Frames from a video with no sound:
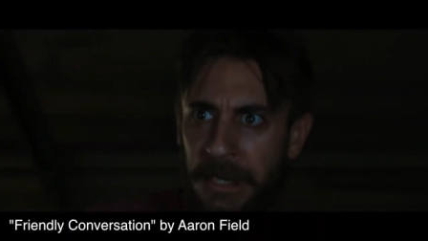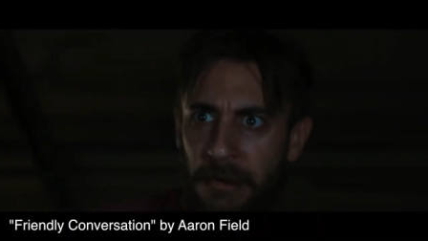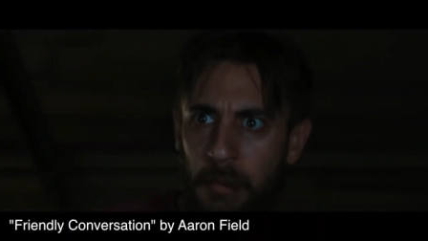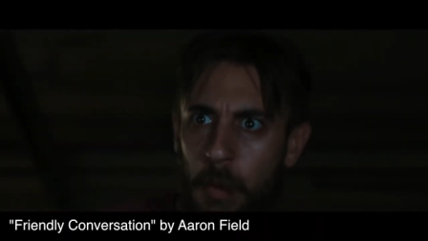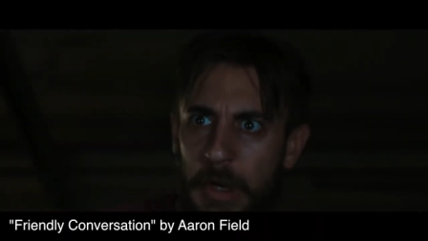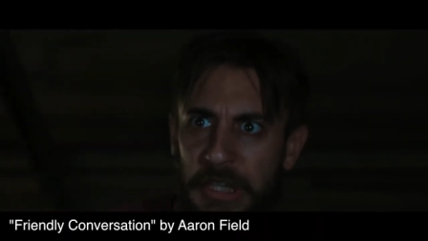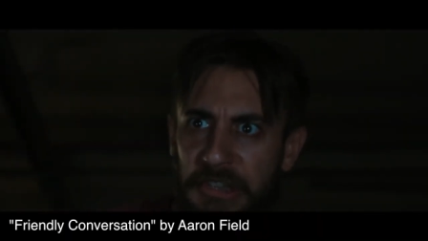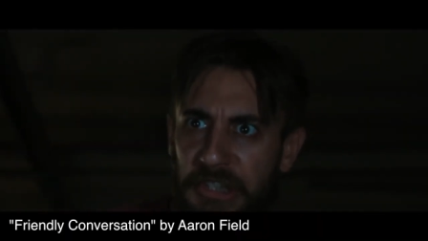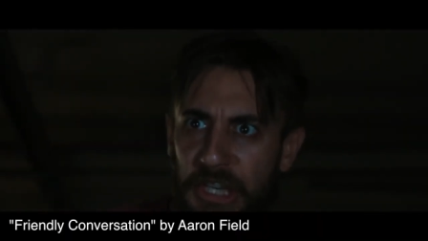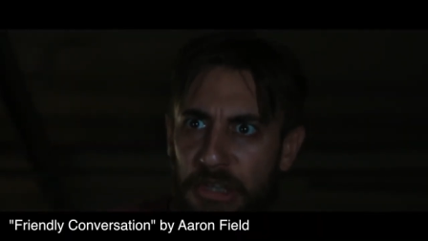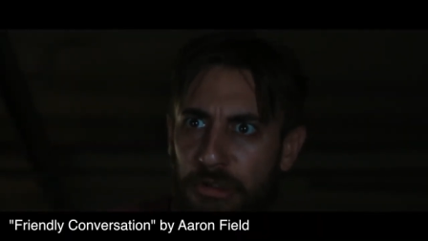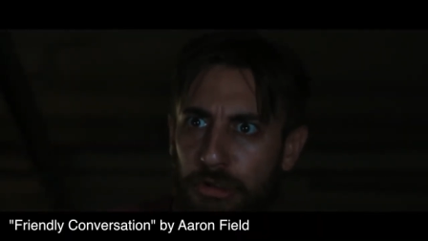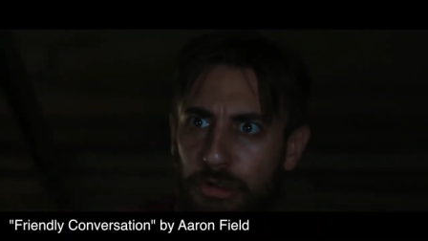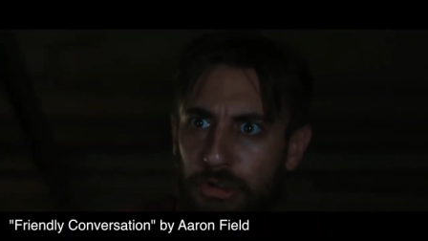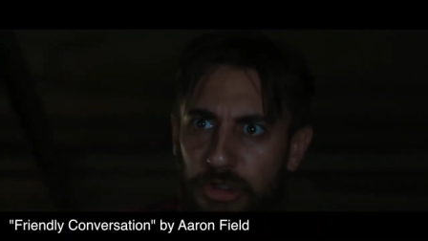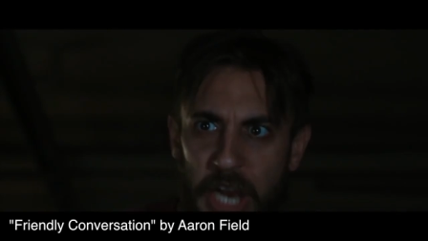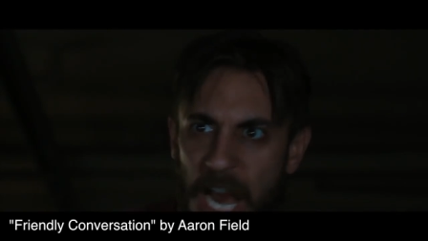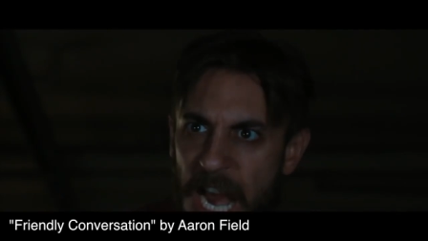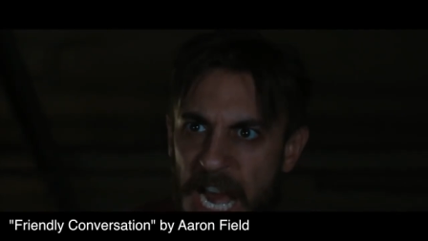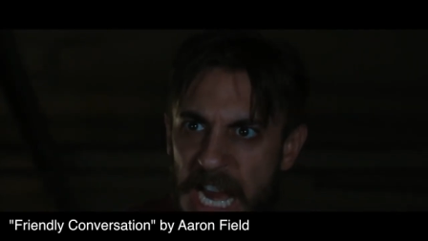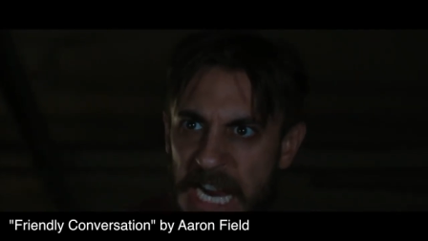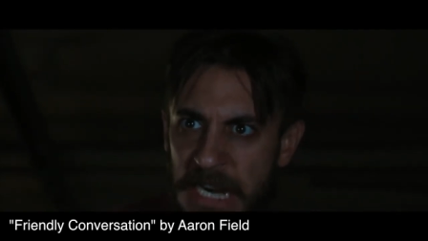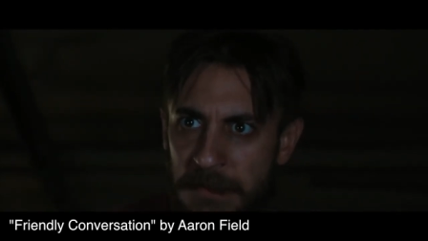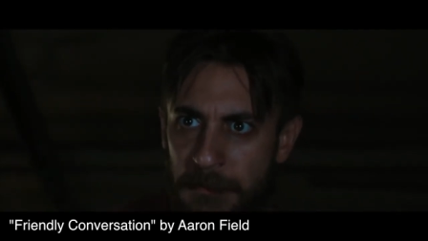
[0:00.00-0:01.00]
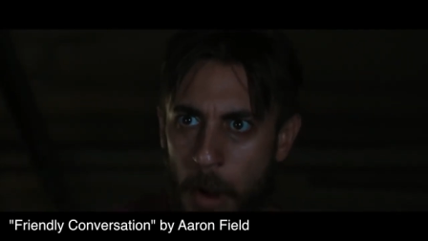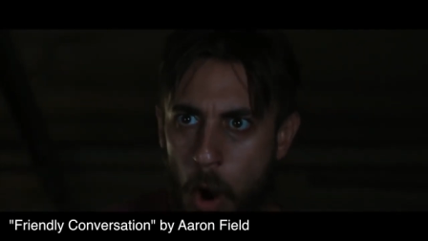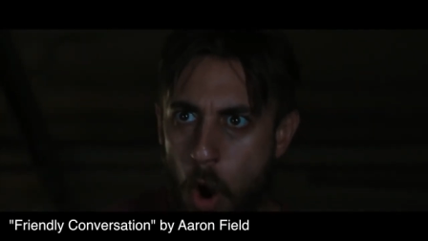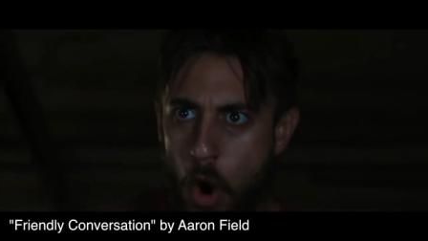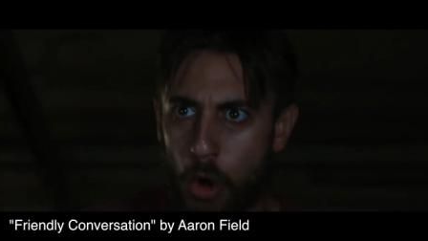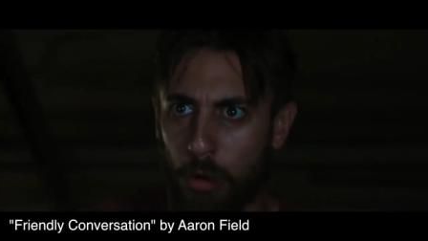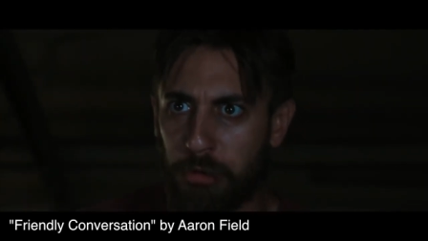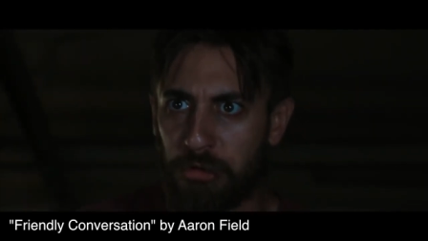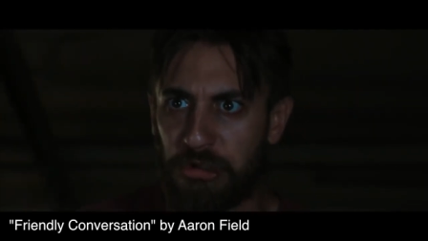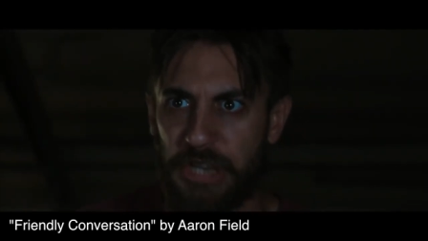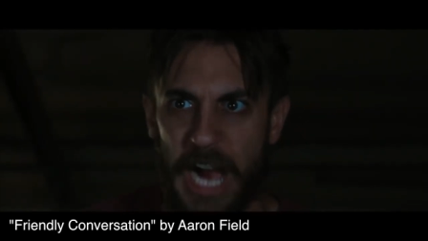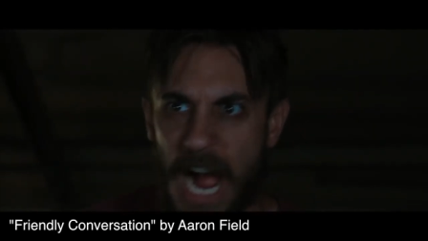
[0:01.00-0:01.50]
I even came down to Los
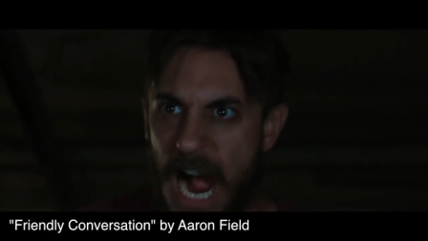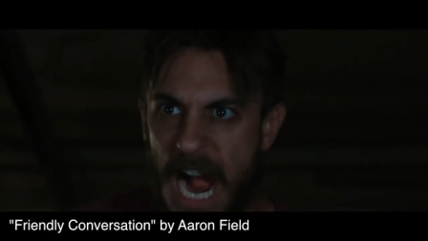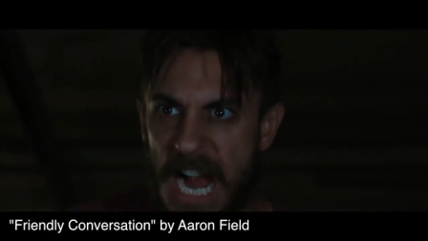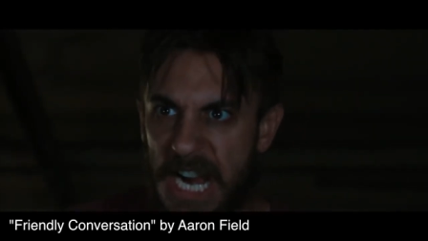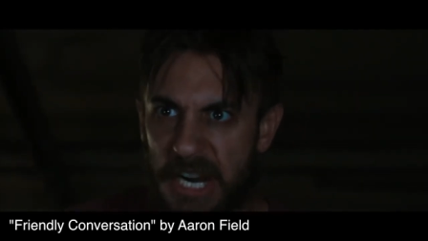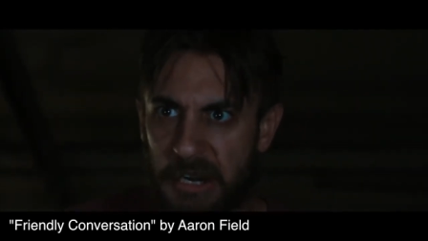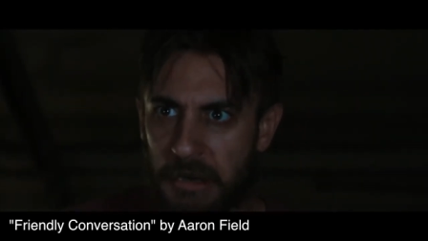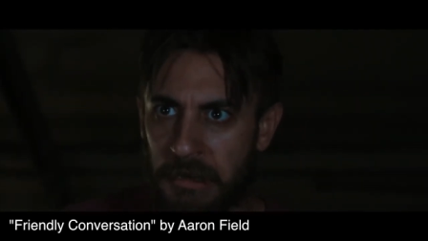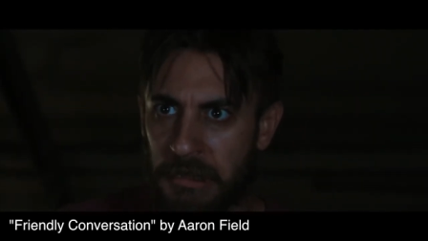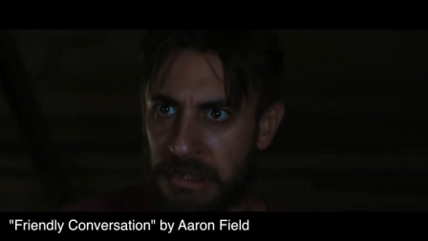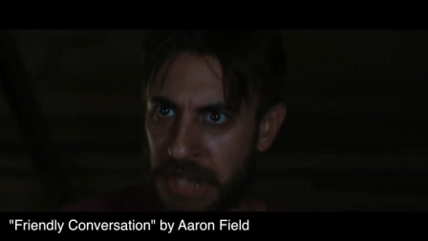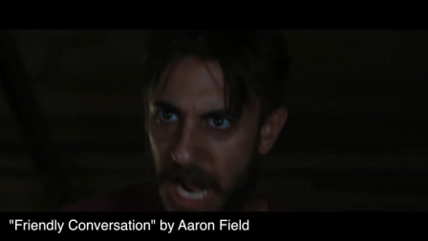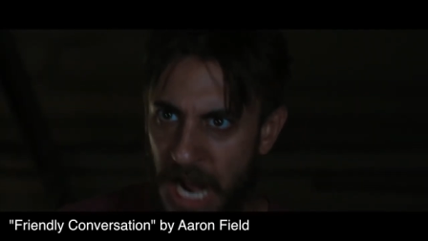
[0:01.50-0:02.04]
Angeles.